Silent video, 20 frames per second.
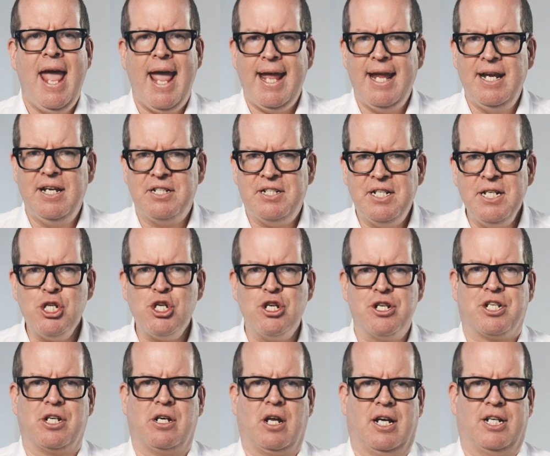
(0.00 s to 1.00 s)
In
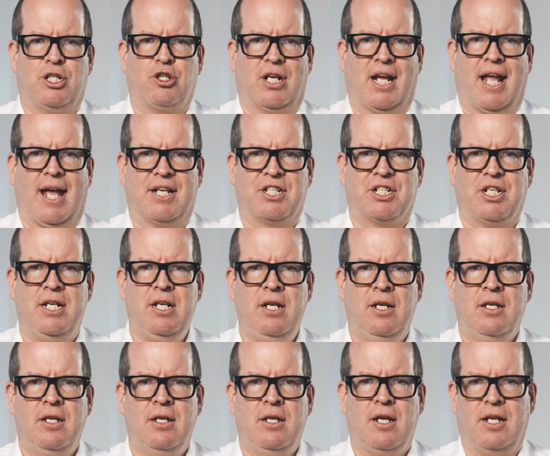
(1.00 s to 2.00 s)
addition to nitric acid,
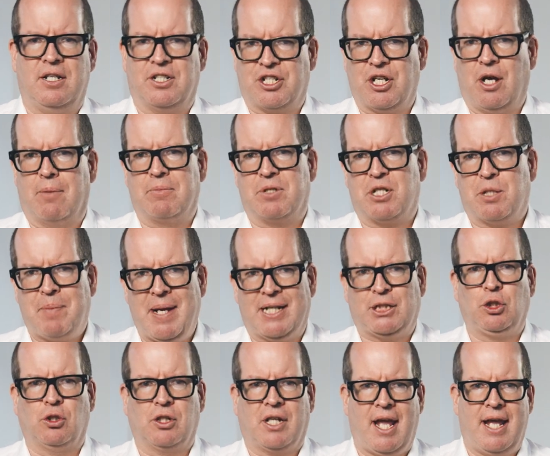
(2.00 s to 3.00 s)
in some
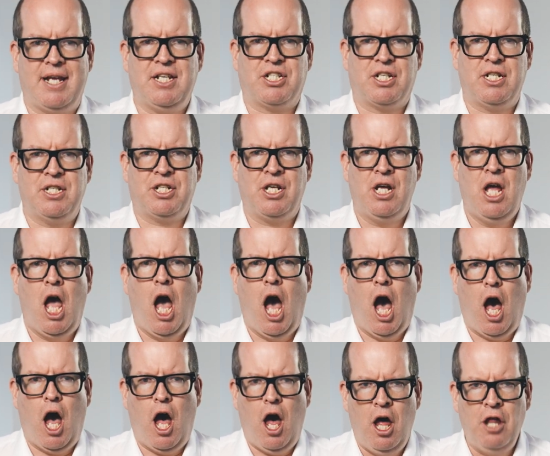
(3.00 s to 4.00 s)
special cases,
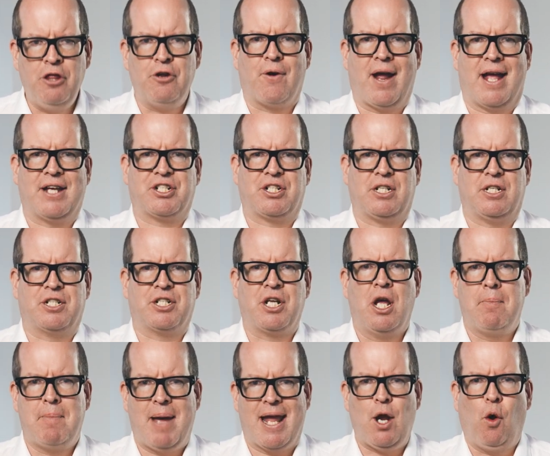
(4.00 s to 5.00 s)
other acids
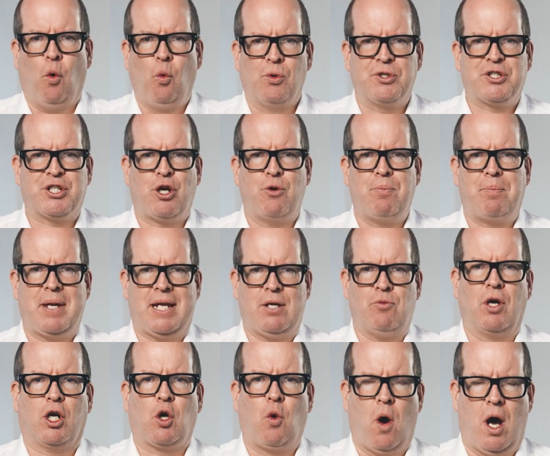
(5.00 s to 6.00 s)
may also be
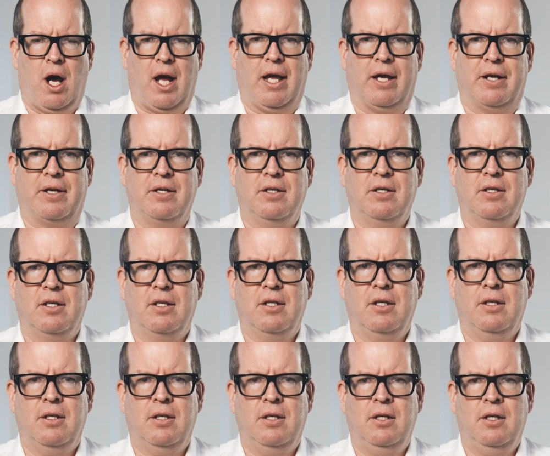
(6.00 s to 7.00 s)
required.
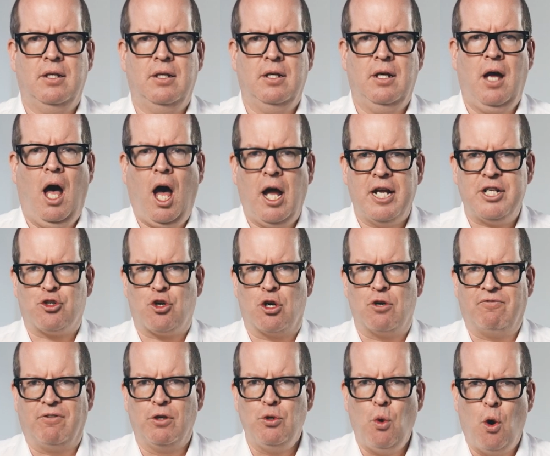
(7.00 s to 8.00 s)

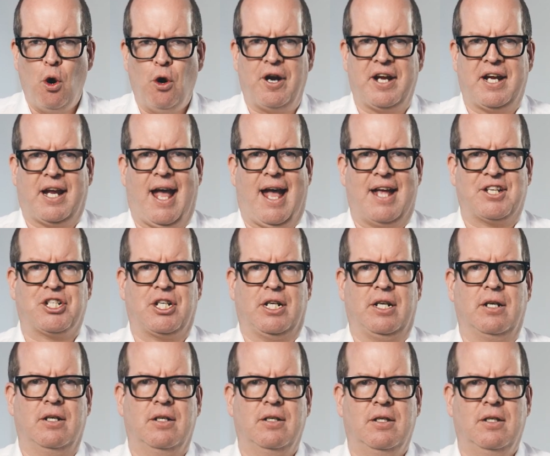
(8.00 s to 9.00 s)
Hydrofluoric
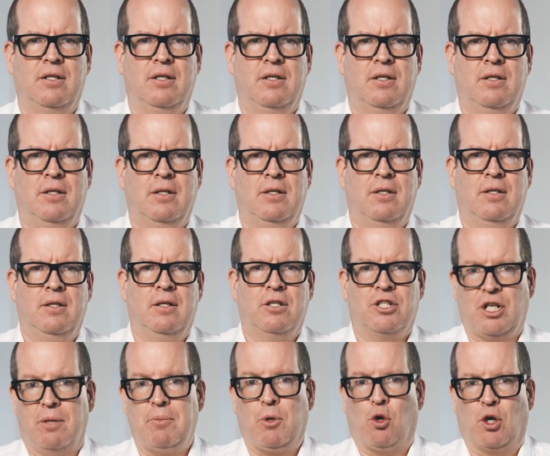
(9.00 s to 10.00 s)
acid.
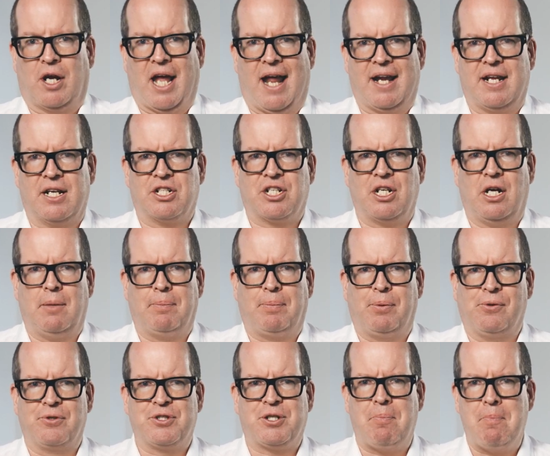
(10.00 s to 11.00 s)
Some organic
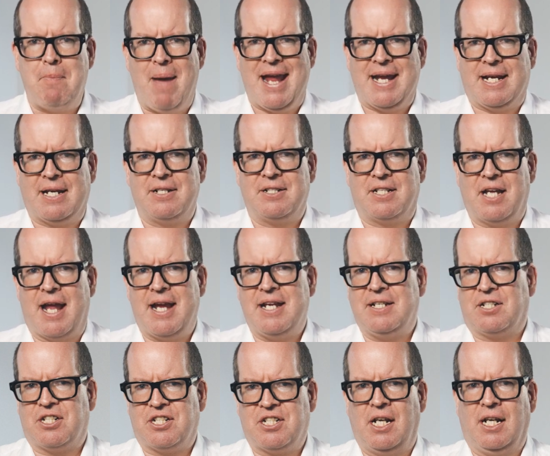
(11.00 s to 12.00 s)
samples may
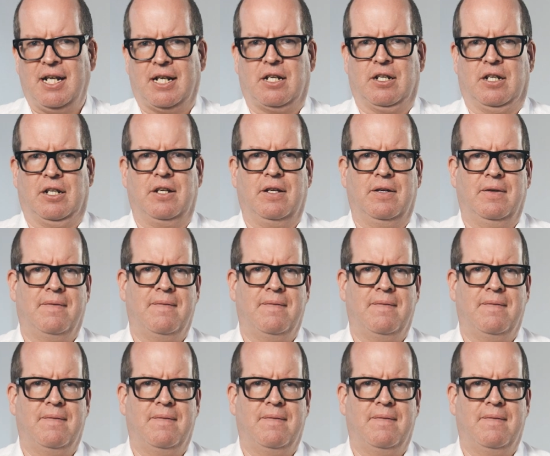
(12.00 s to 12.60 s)
contain silicate.